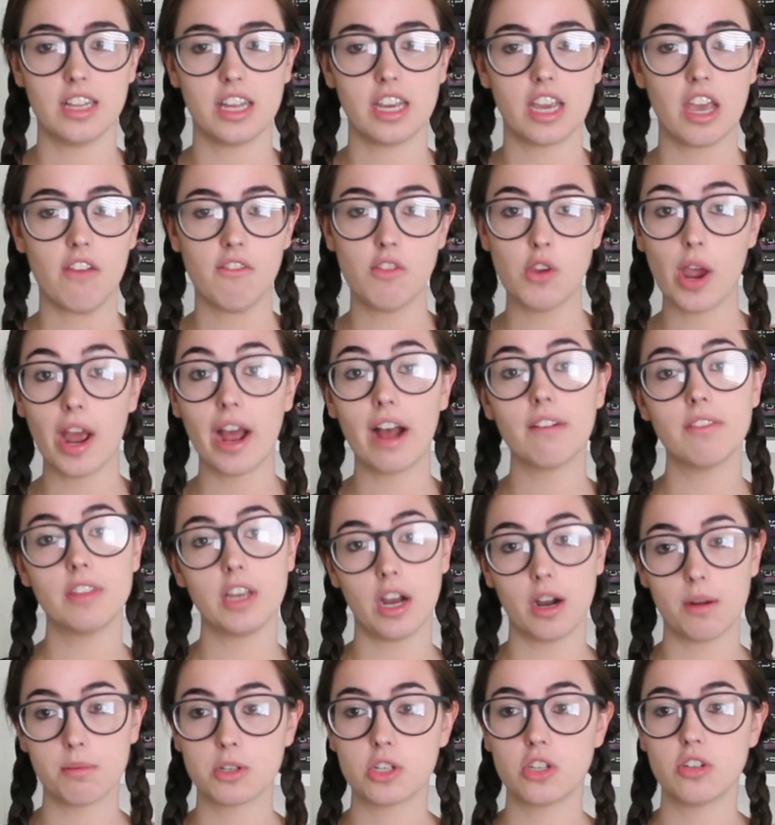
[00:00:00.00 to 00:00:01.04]
Like if you have the
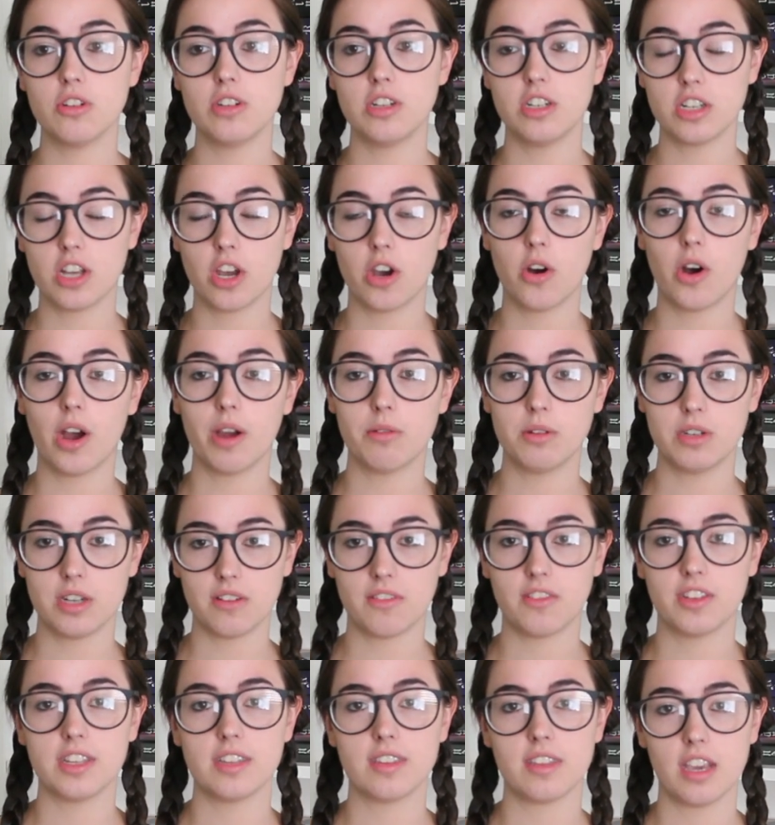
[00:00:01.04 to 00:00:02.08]
opportunity to go, I would
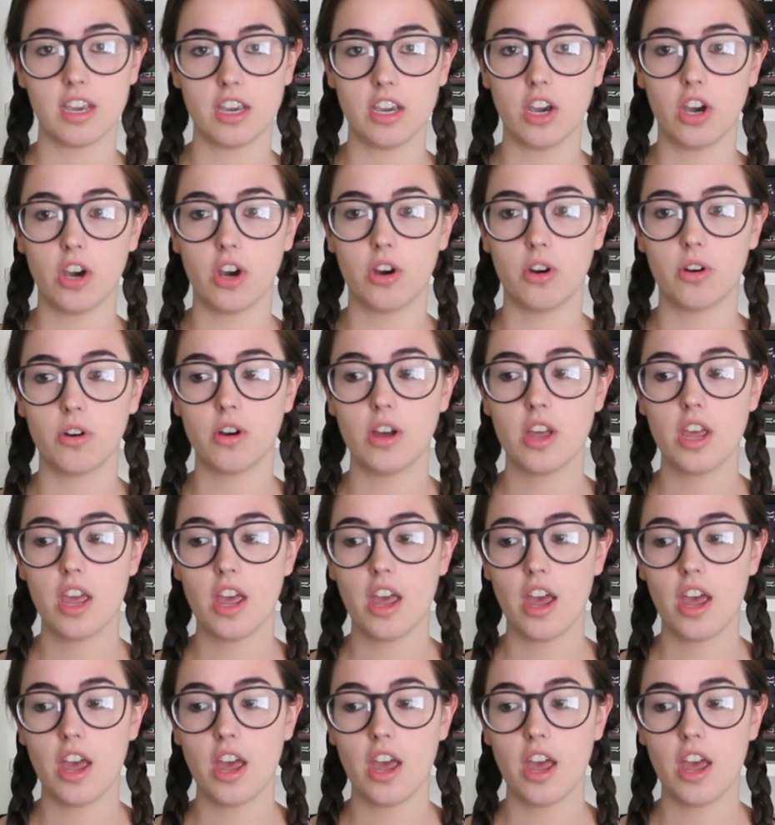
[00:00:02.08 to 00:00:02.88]
definitely say go.